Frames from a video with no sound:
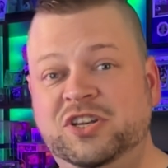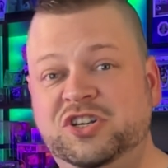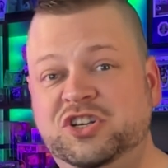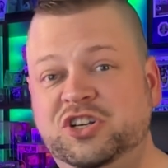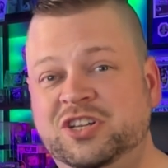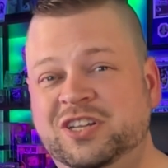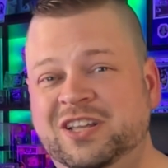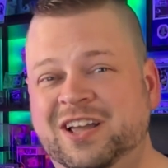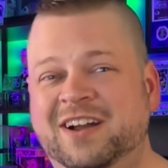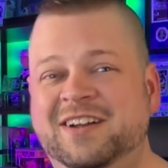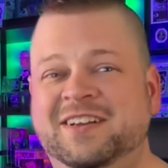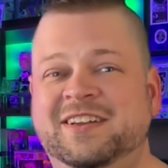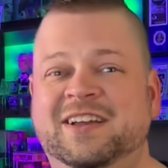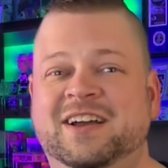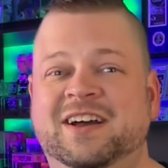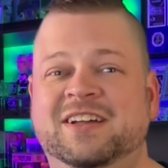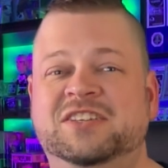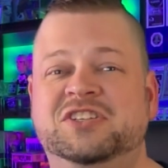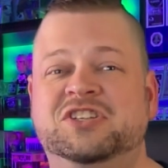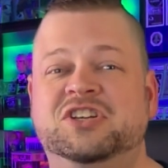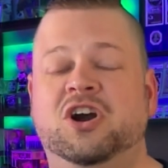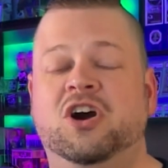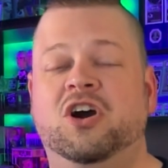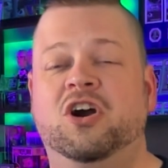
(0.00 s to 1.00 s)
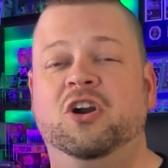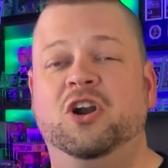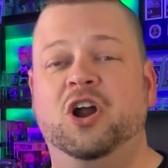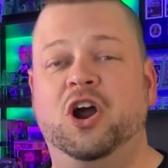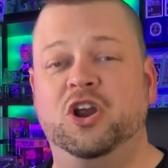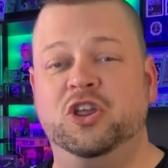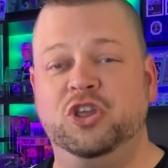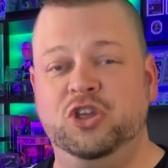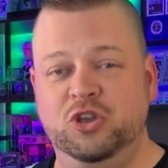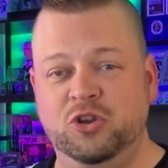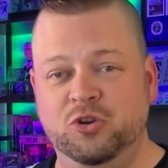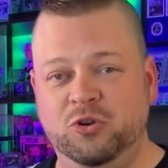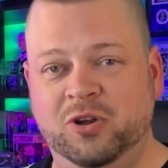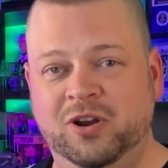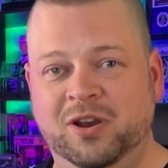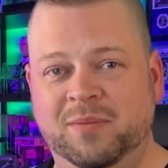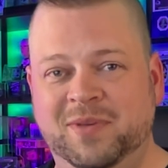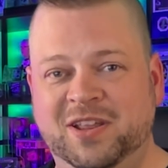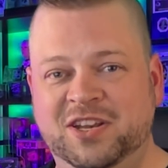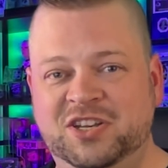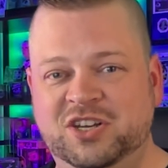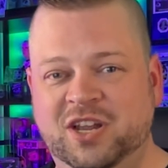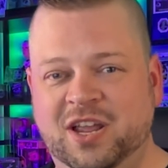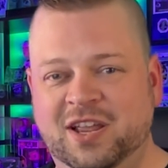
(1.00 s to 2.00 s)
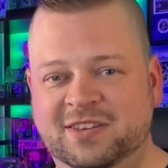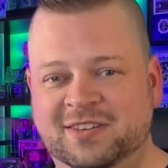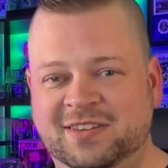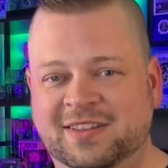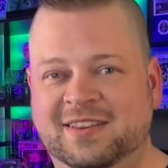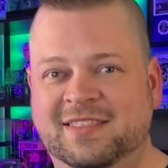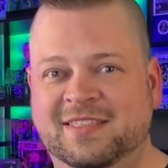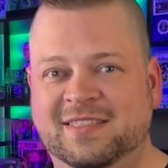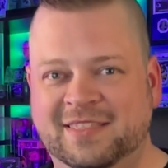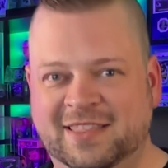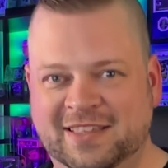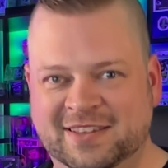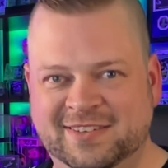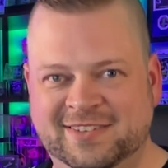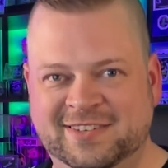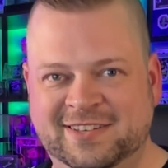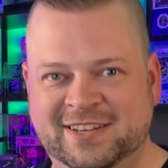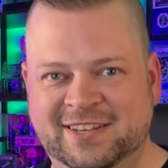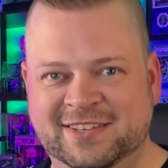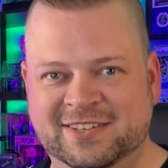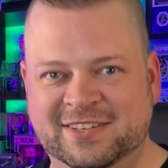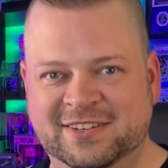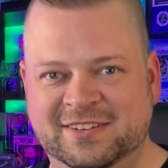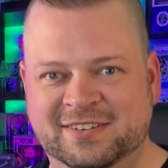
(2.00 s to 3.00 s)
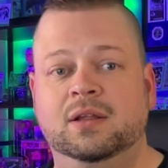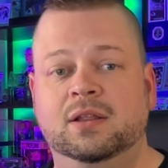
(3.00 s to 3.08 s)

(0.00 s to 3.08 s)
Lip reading: Young Guns card are you going to be chasing this season?